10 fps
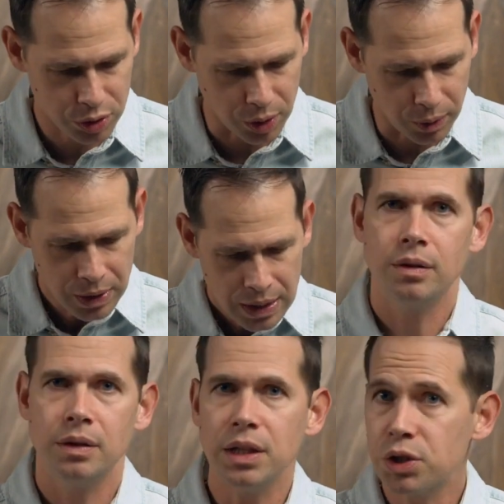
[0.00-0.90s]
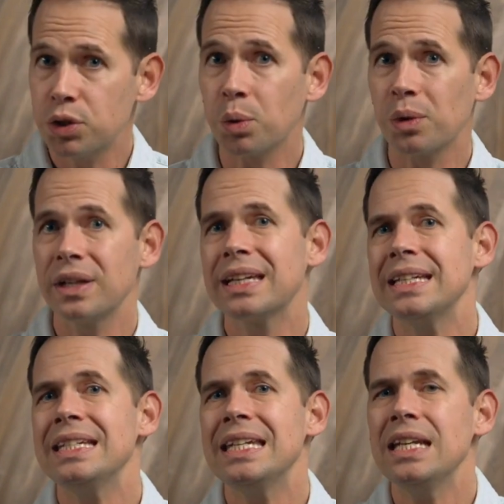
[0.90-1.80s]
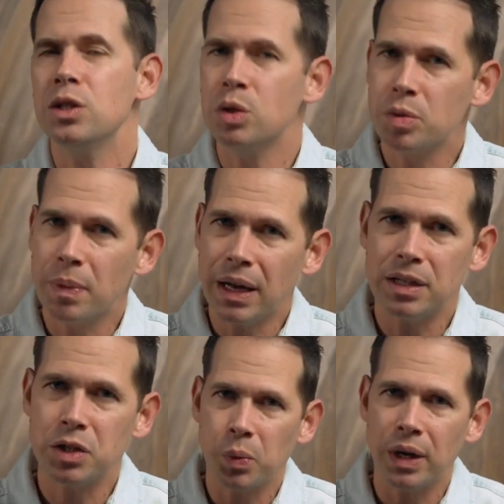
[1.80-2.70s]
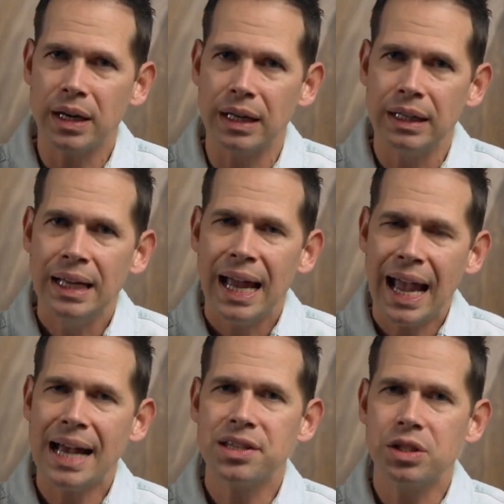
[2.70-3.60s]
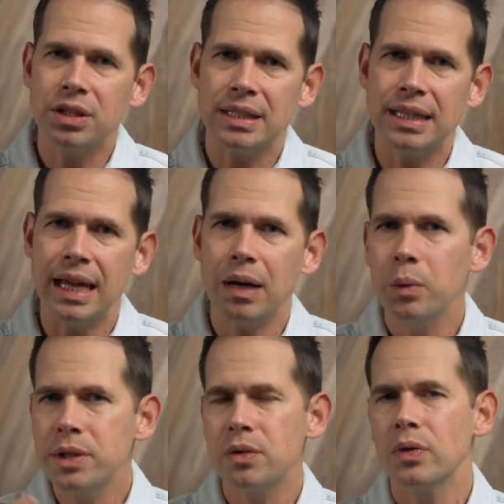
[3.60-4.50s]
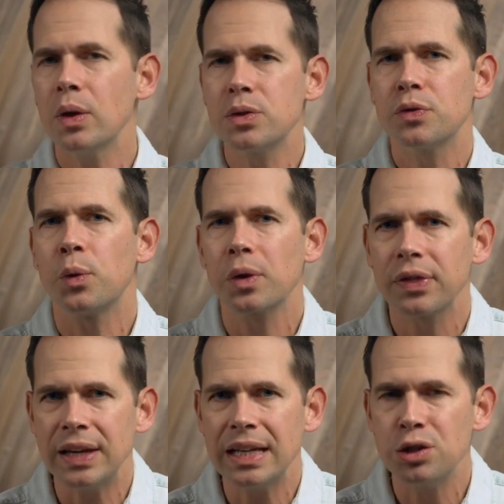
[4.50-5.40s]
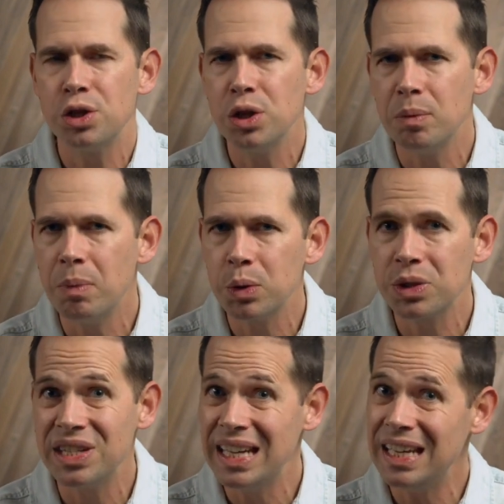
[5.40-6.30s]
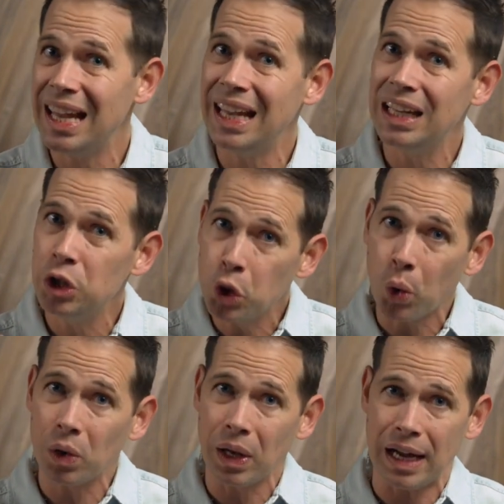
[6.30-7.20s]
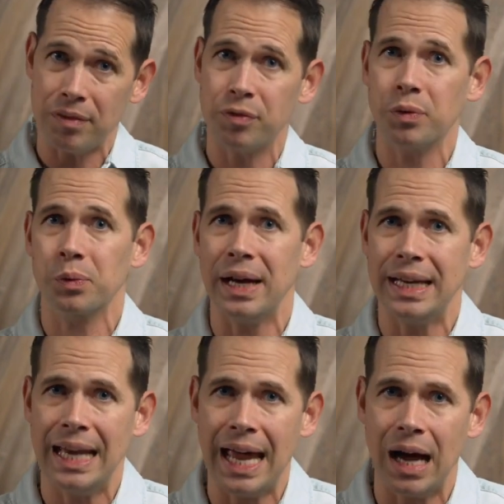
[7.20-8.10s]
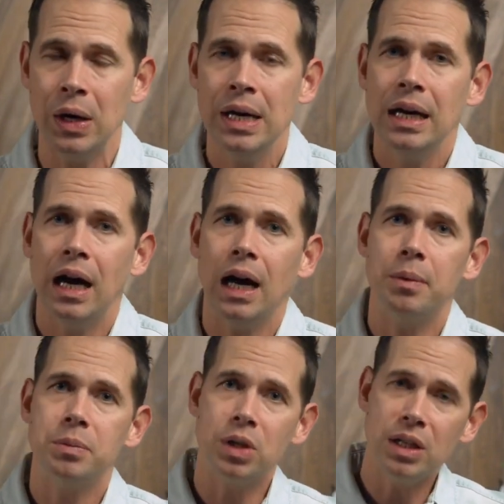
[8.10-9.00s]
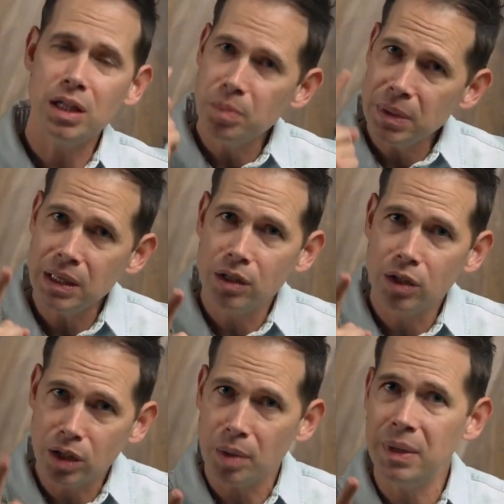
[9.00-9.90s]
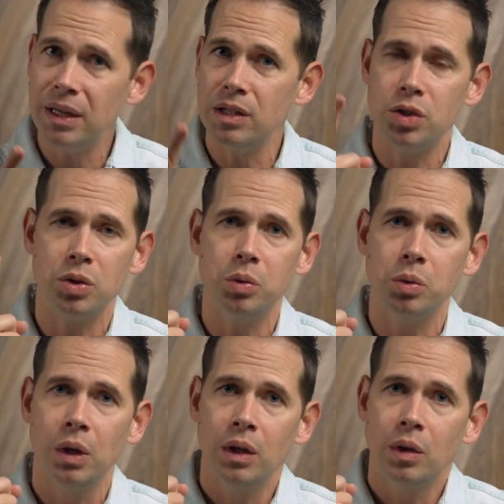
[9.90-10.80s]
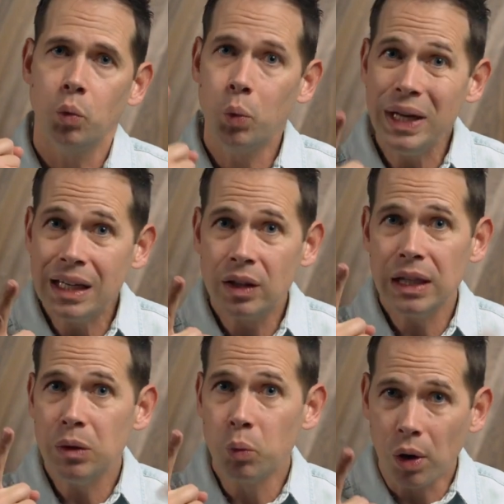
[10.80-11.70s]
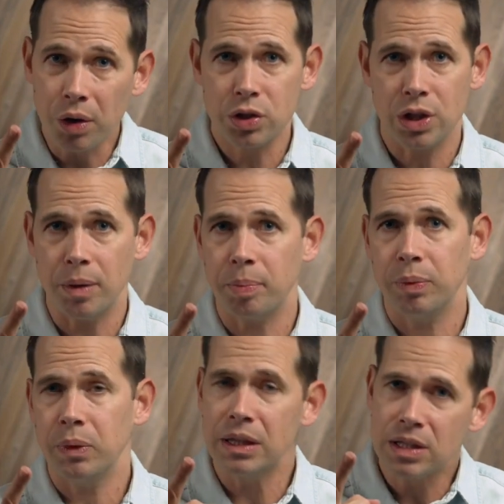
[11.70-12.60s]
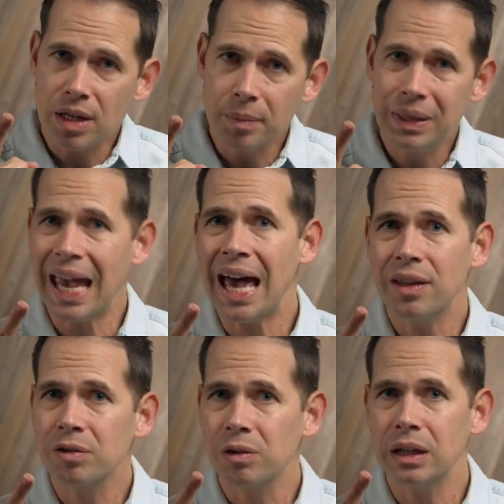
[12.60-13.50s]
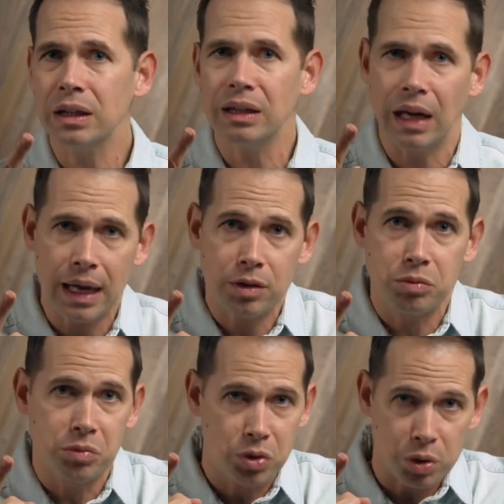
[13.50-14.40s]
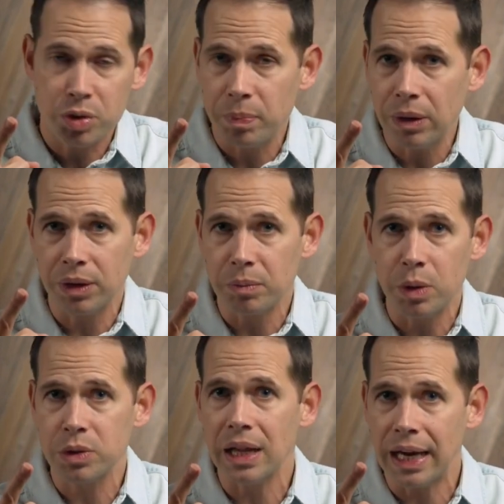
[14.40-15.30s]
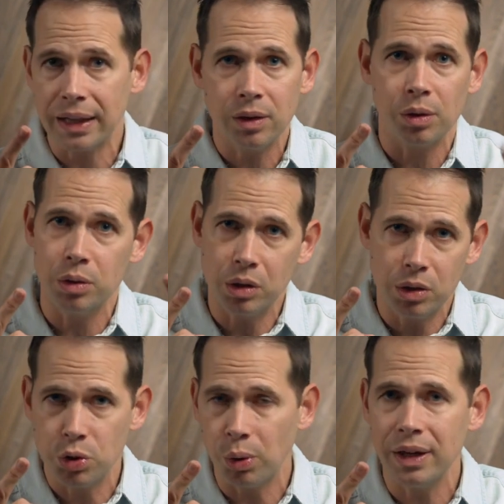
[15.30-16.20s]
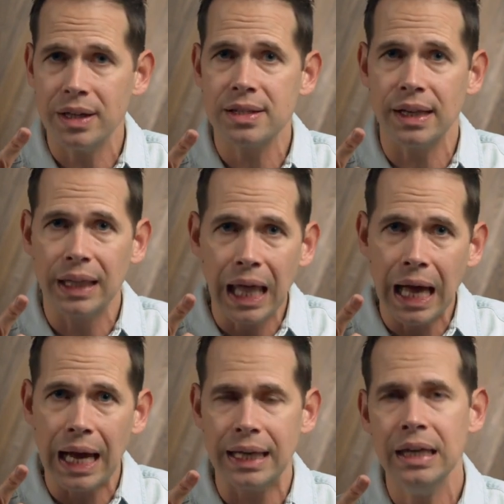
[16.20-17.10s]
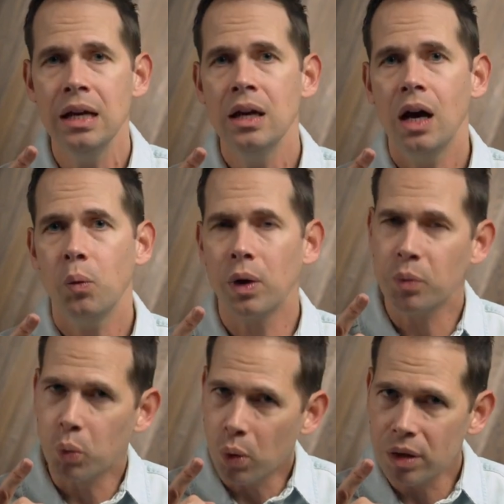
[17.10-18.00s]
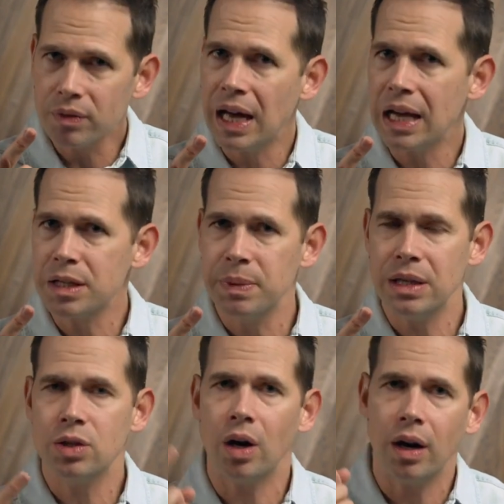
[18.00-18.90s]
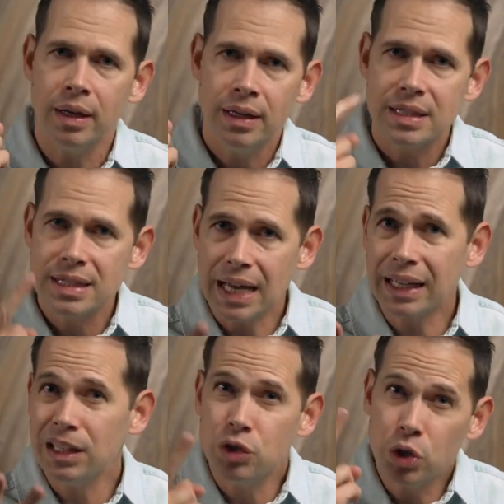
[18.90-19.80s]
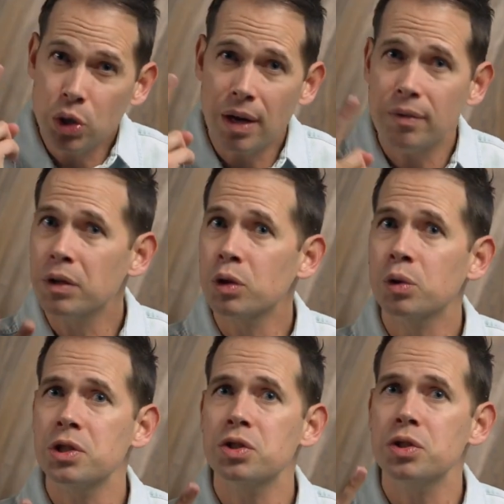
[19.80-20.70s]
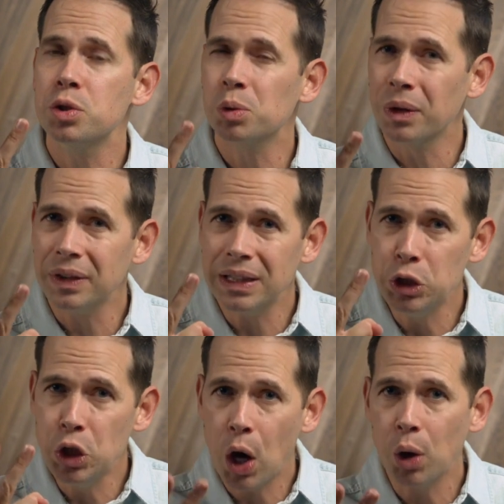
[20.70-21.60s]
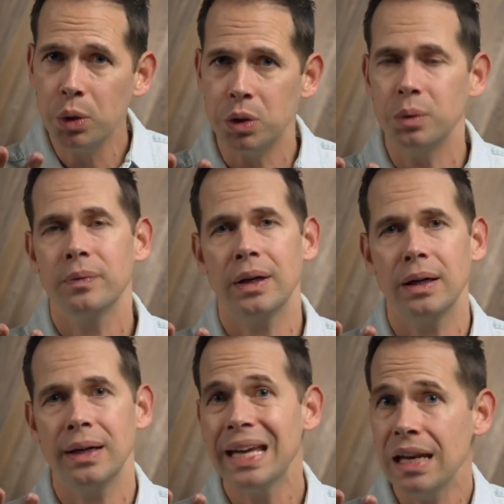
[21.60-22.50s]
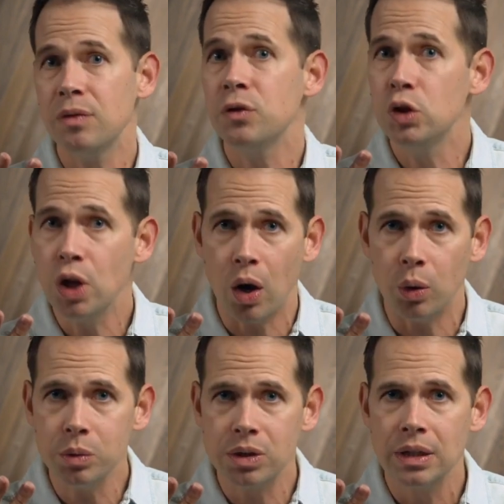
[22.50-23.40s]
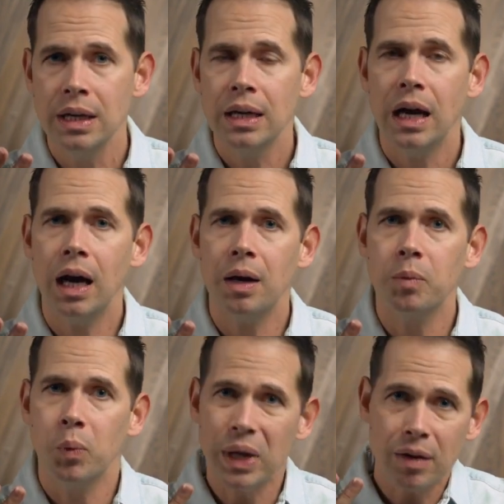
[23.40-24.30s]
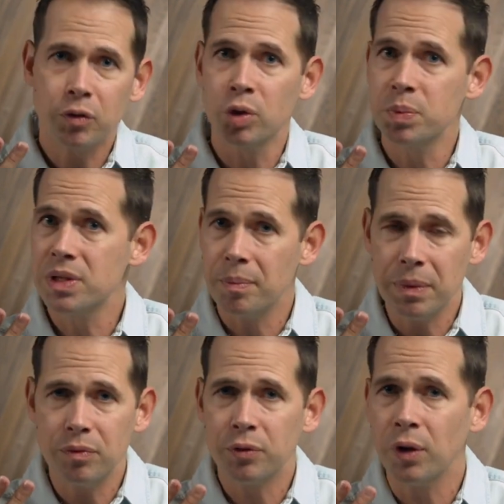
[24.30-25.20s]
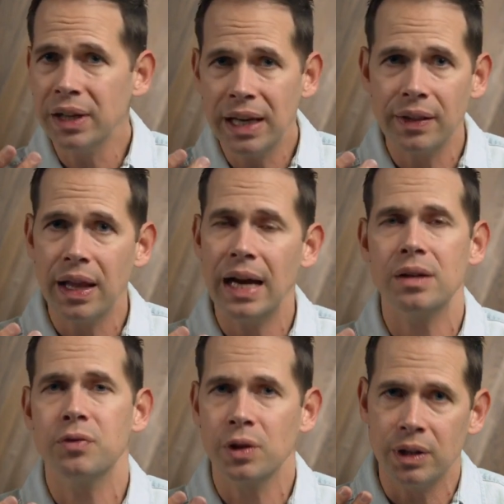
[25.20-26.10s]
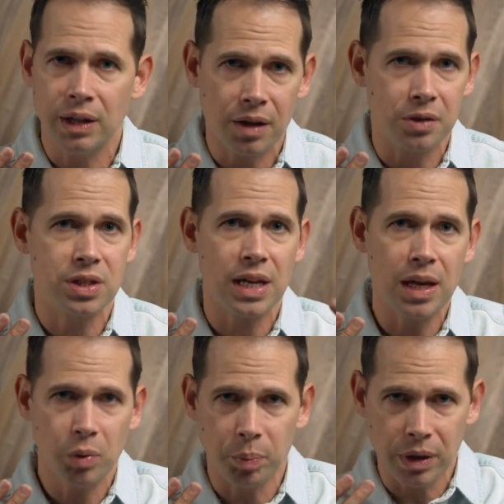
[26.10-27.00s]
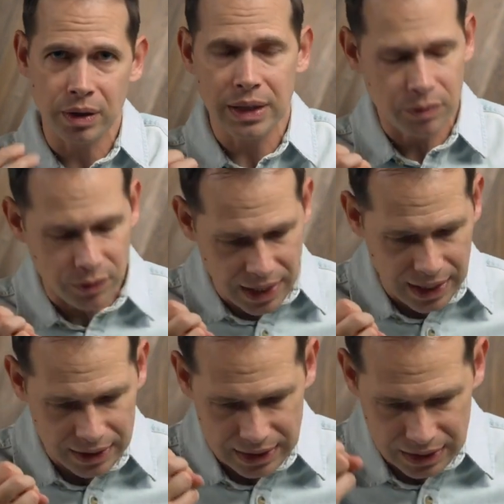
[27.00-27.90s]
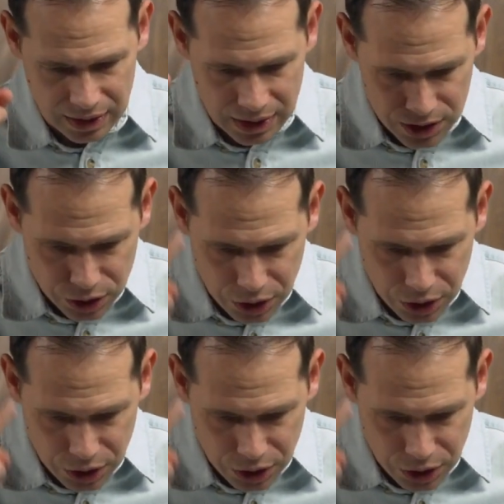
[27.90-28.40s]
So this story continues, but I just want to ask you today which of those four things do you most need in your life right now? Um, do you need to be committed to weekly worship in some gathering at a church building, most likely, or you can join us online where the Word of God is being taught. Second, do you have other Christians who really know you? Uh, again, if you don't, um, we have groups that meet fully online if you're in another state. We'll put a link for that at the end of this.